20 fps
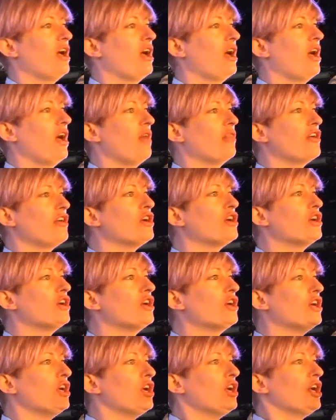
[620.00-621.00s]
that
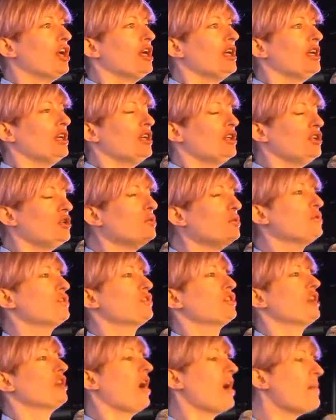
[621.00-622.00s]
used
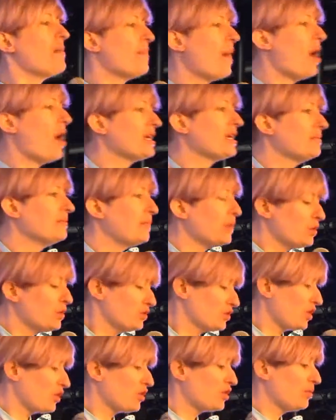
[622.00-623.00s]
to, like, buy booze?
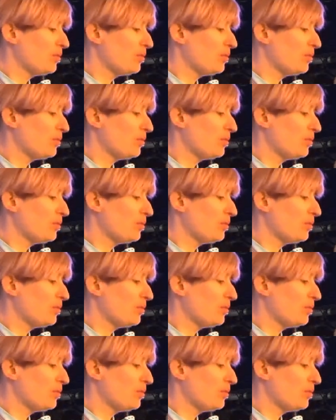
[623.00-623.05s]
So the